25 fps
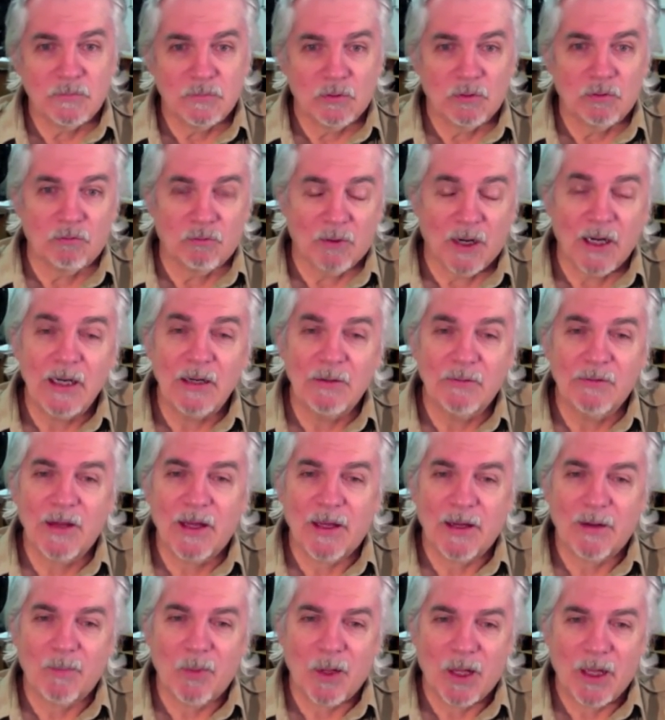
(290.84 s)
writing without
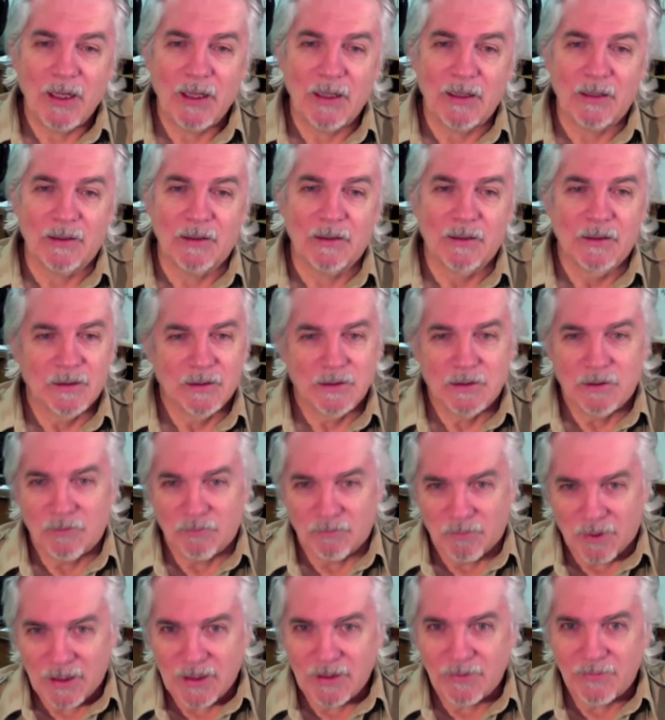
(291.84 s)
a plan,
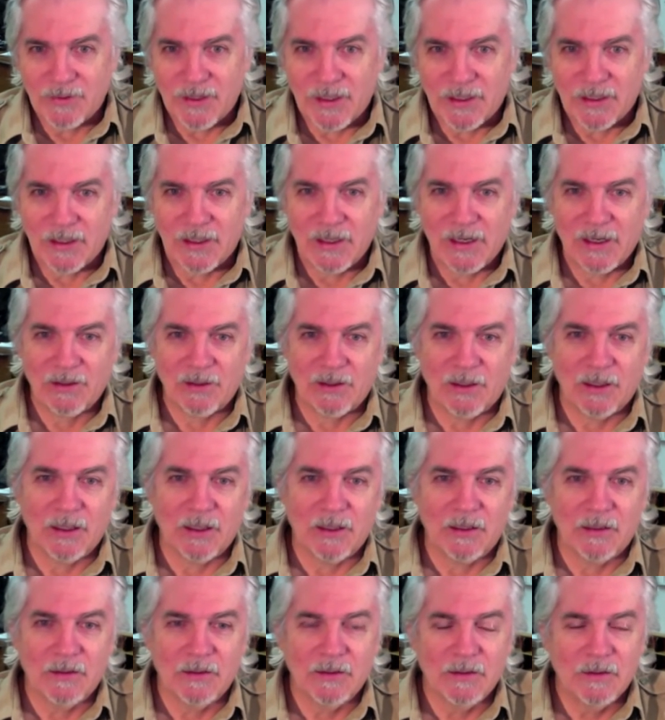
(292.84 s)
writing without an
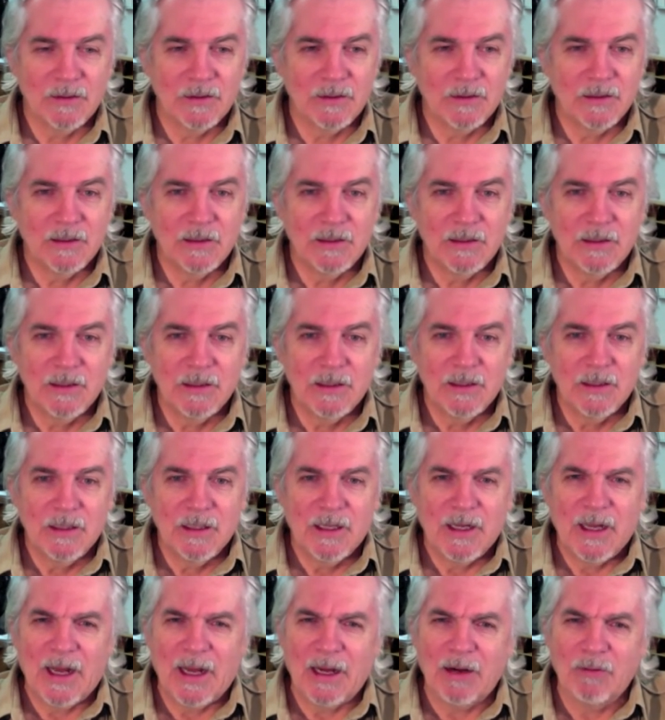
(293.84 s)
outline.
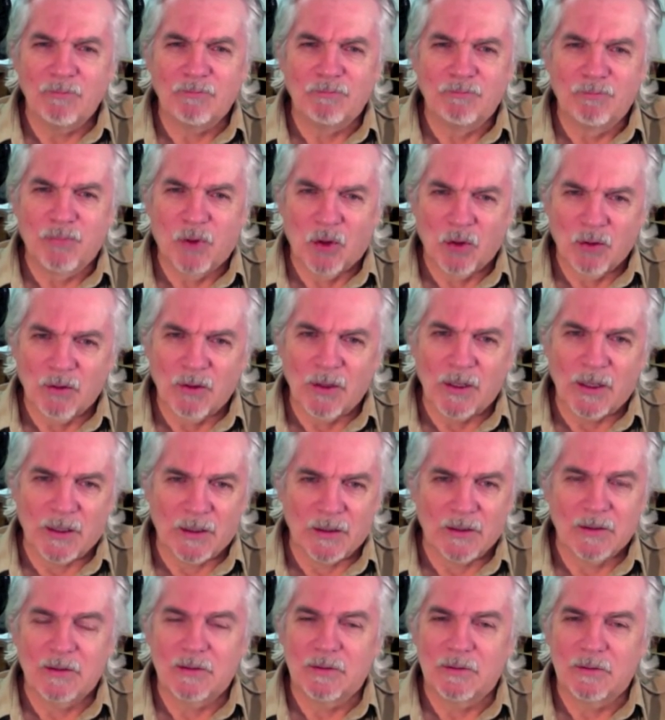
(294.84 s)
How boring
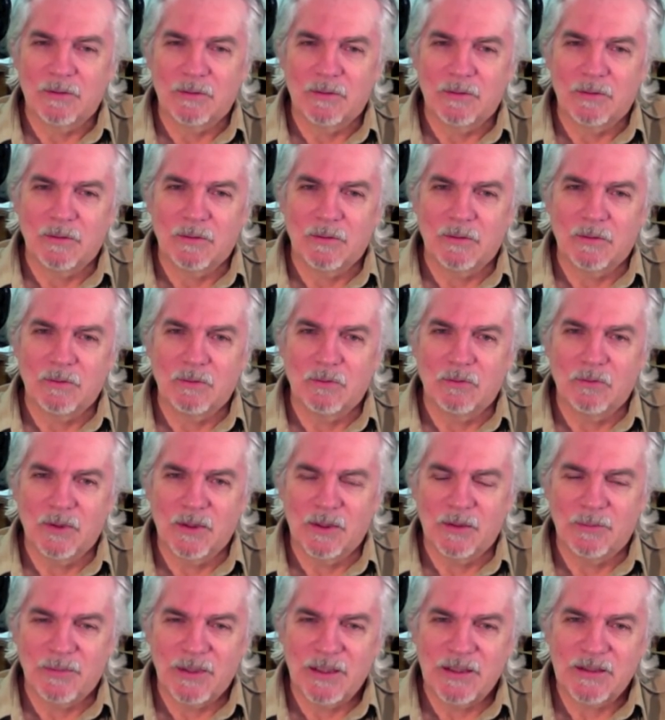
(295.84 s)
would
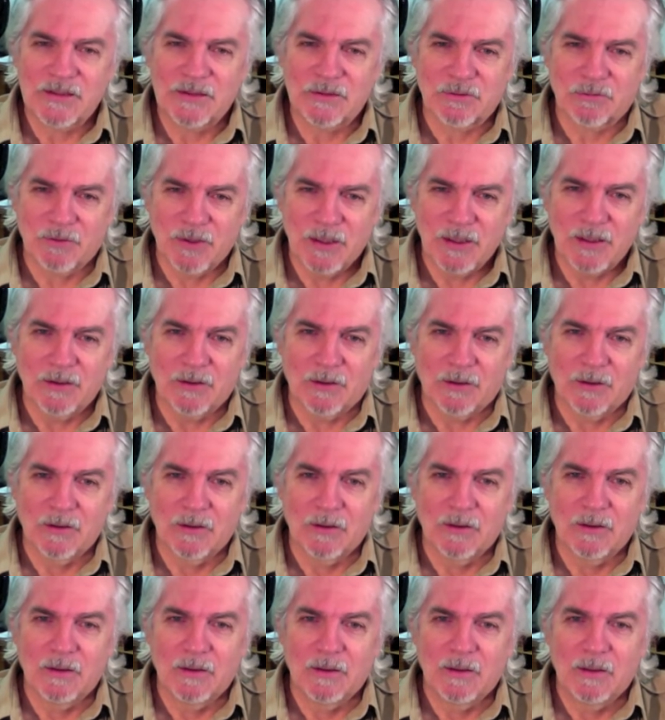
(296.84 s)
it be as a reader
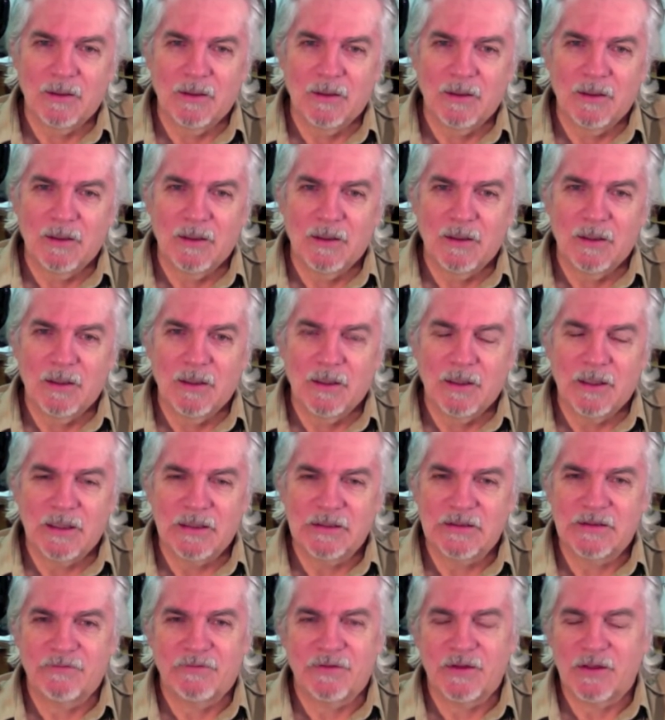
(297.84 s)
as
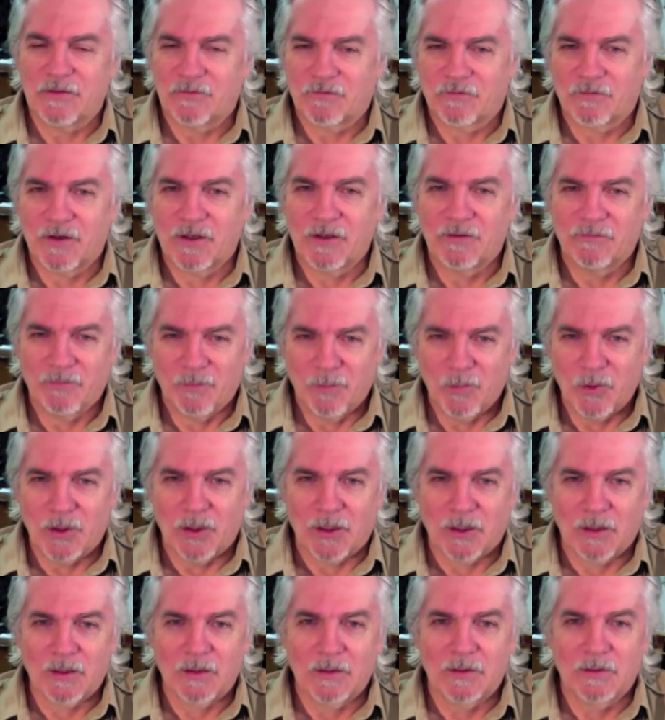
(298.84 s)
if in the front of a
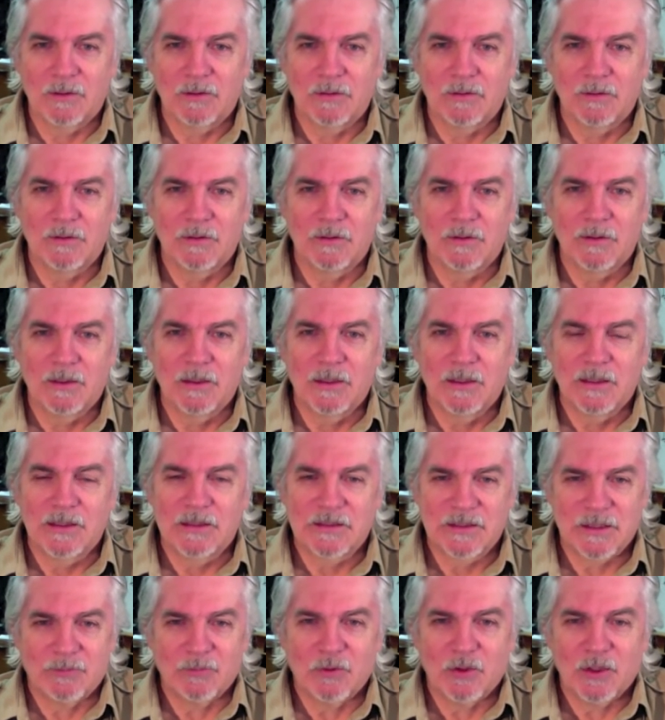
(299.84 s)
book
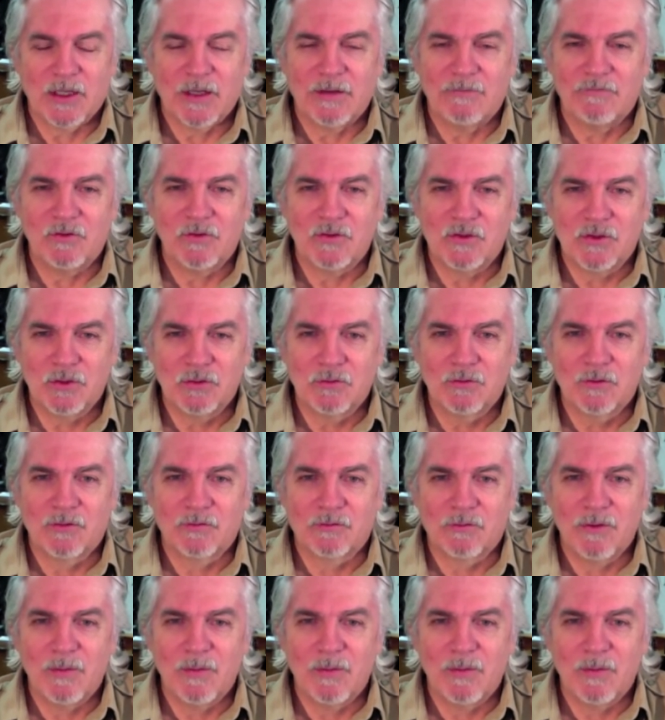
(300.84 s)
someone gave you 2 or 3